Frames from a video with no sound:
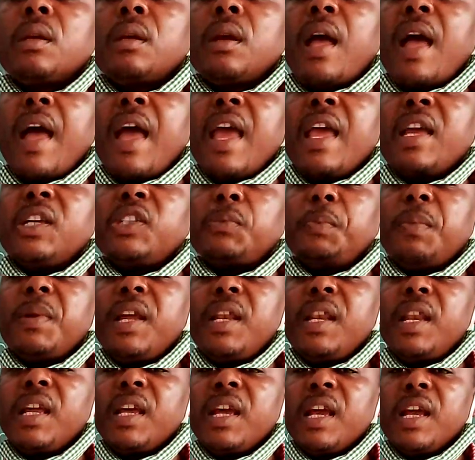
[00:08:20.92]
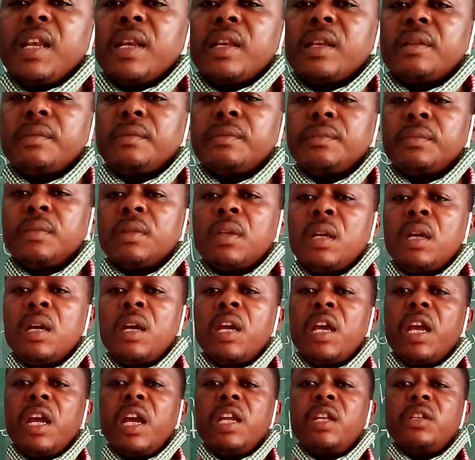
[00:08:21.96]
I explain again.
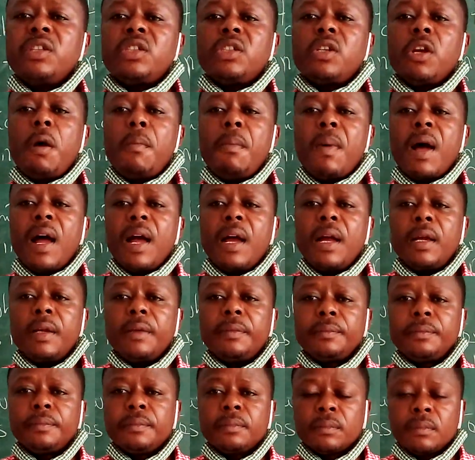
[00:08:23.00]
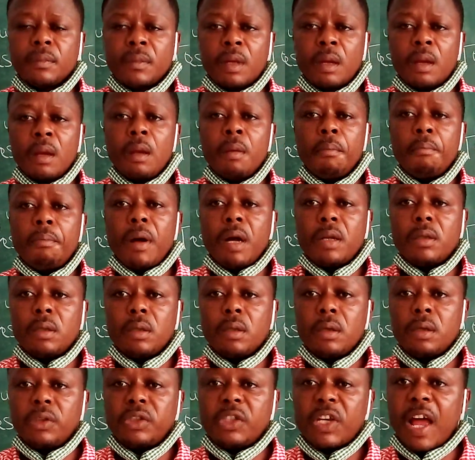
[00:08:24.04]
In summer,
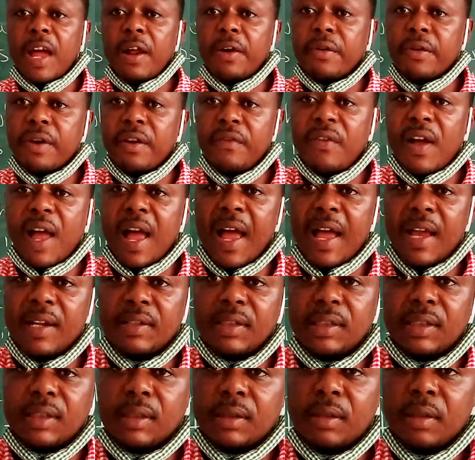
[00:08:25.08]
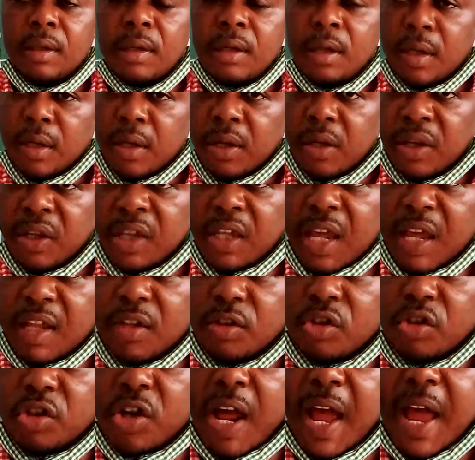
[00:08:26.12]
puddles and rivers
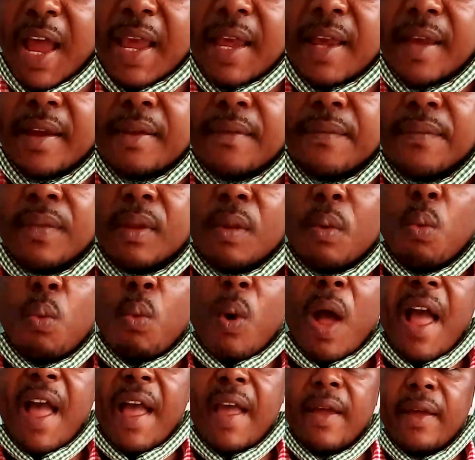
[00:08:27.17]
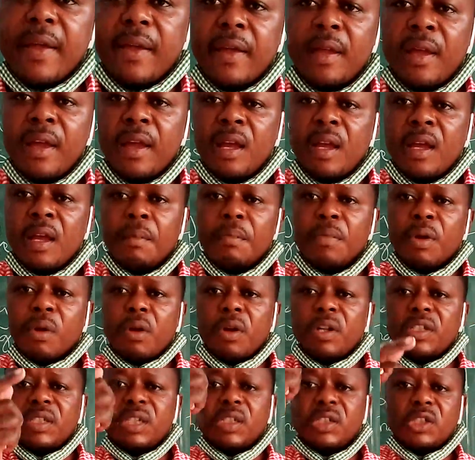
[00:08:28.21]
get dry. Why?
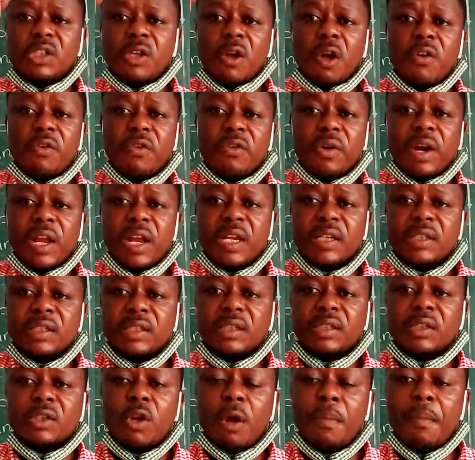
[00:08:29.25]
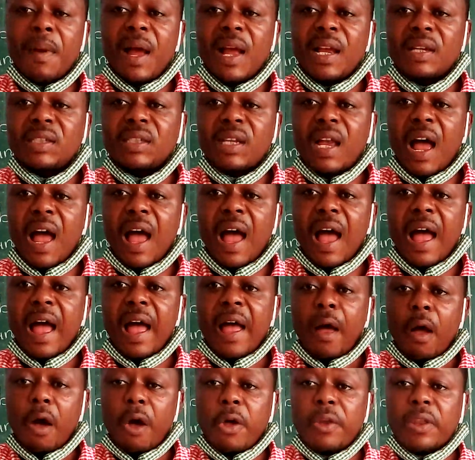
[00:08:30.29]
Because the sun rays, summers
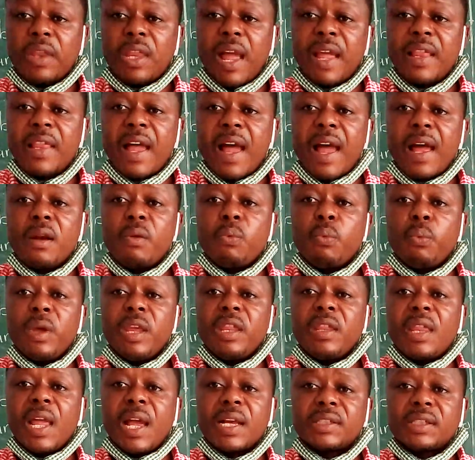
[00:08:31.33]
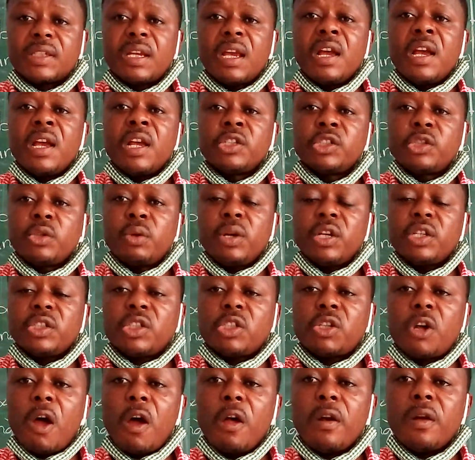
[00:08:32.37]
are hotter than winters. So the
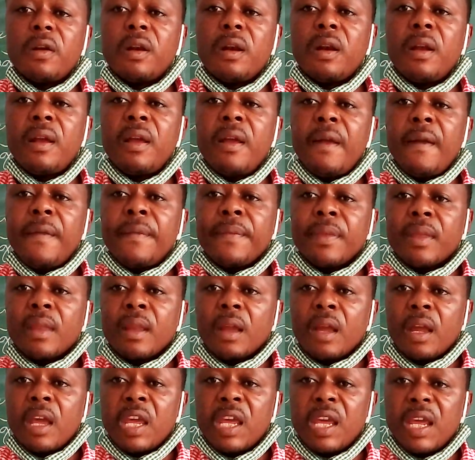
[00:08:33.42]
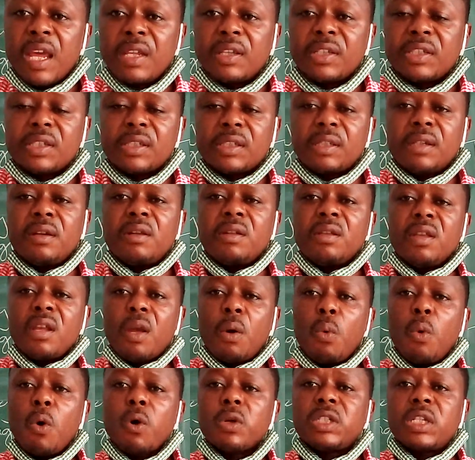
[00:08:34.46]
sun hits the
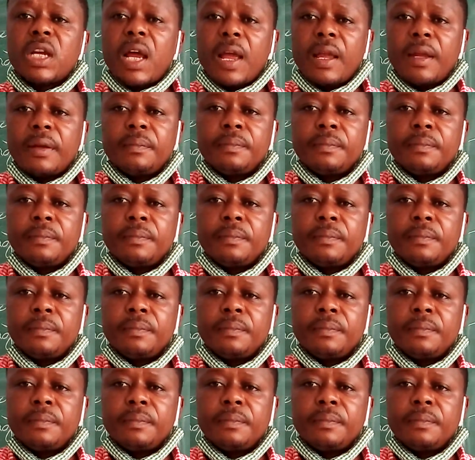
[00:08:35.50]
water